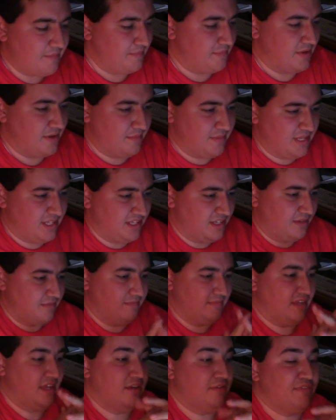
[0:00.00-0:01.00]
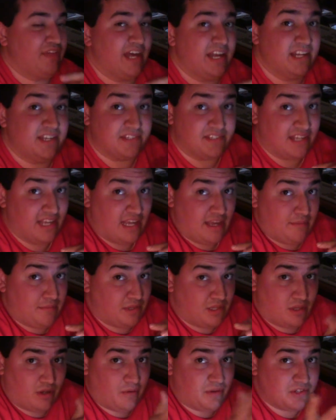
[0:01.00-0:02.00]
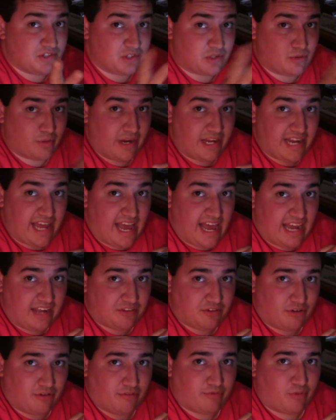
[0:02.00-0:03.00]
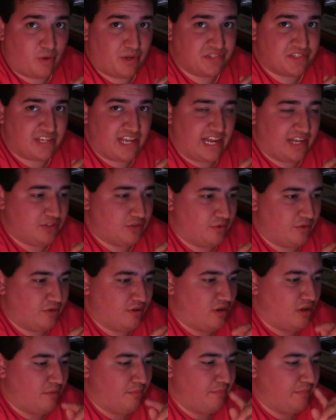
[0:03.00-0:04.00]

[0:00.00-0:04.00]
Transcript: I mean, if that is him, you know, he's a great actor, a voice actor and all,